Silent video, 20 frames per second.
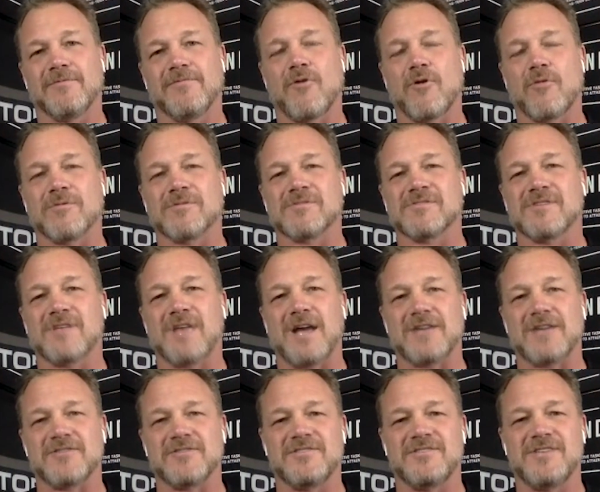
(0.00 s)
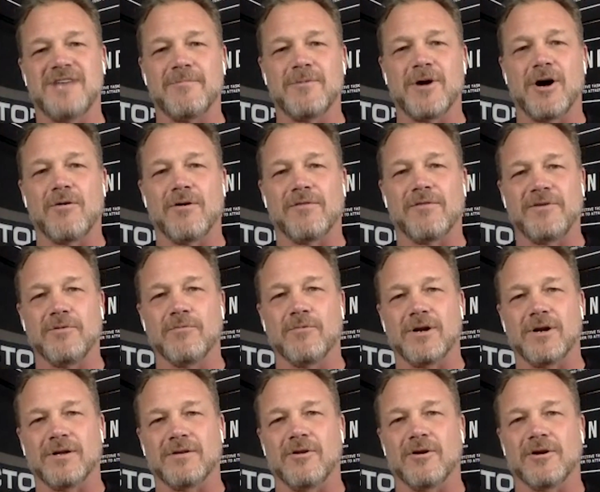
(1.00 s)
/demo if you
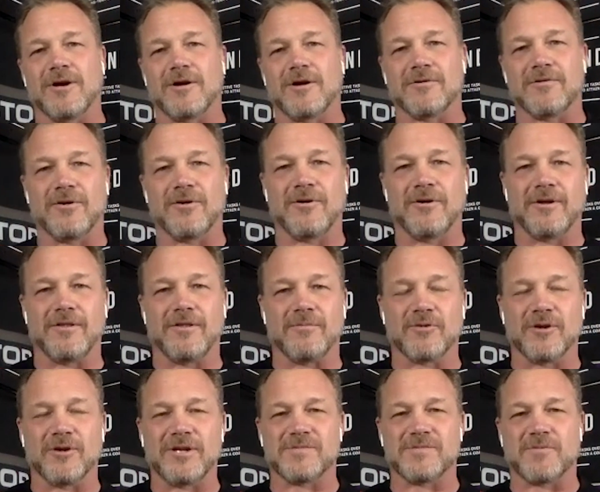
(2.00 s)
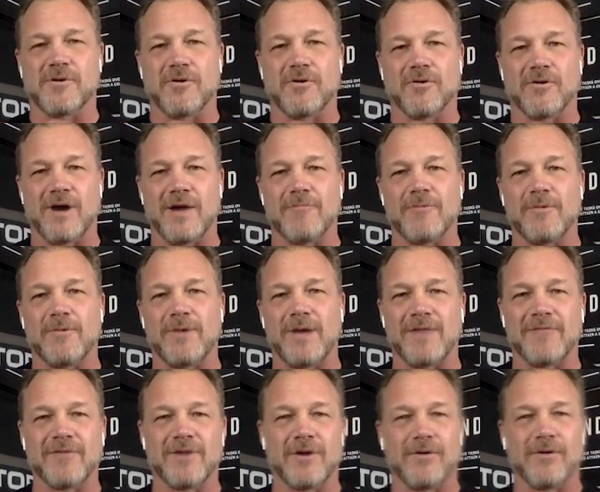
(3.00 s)
want to look under the hood of the Bridge program, what we
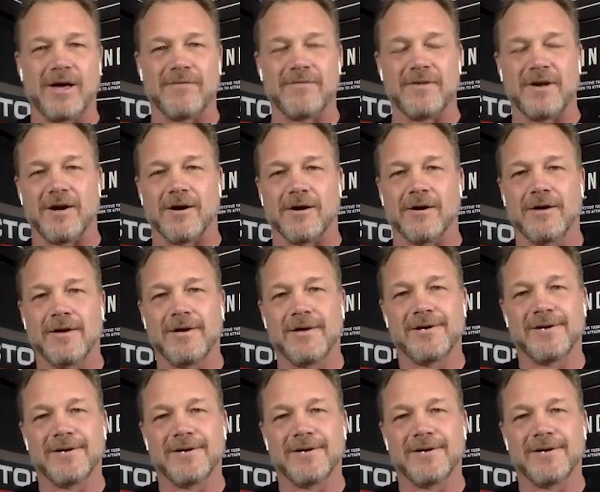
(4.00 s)
have going on there.